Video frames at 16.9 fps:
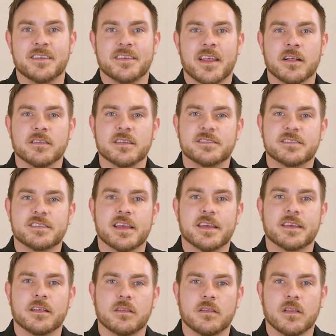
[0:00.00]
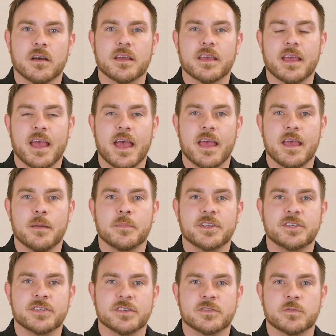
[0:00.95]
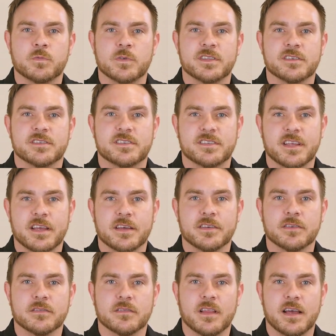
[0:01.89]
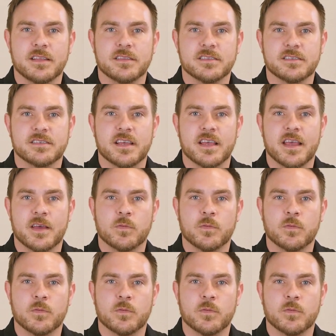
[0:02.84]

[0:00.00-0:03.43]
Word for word: Now let's take a look at images with the standard lens